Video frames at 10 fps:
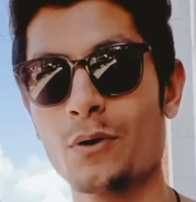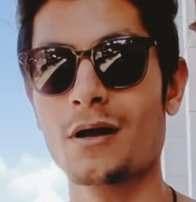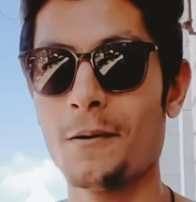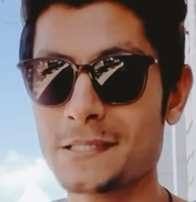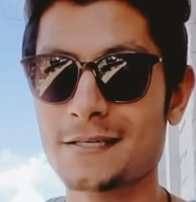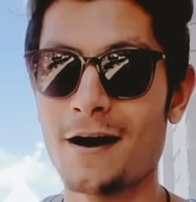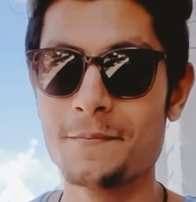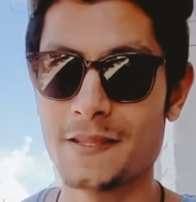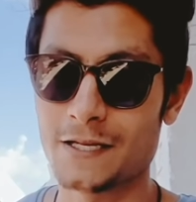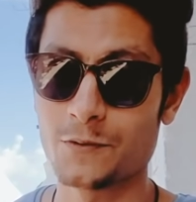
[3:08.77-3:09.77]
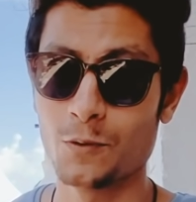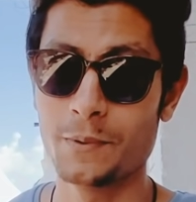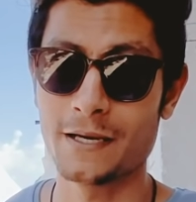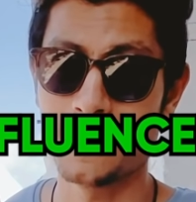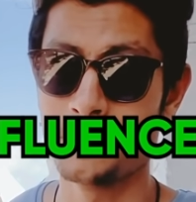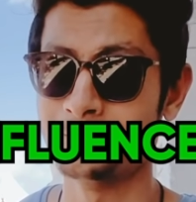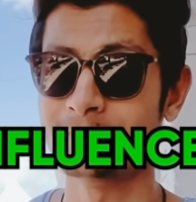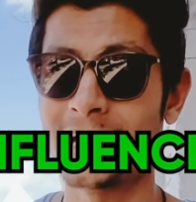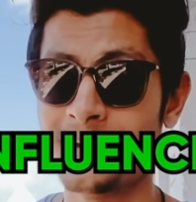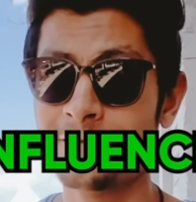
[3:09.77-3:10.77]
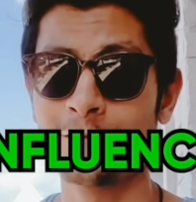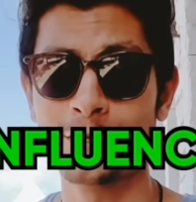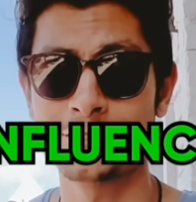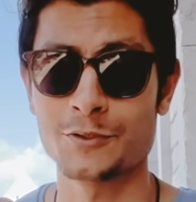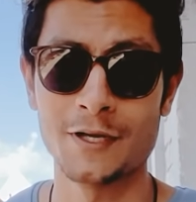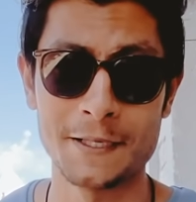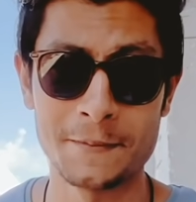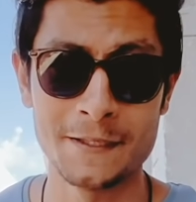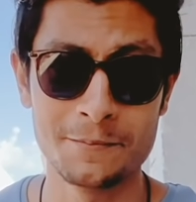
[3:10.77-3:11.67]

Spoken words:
There will come a time that you will become an influencer like me,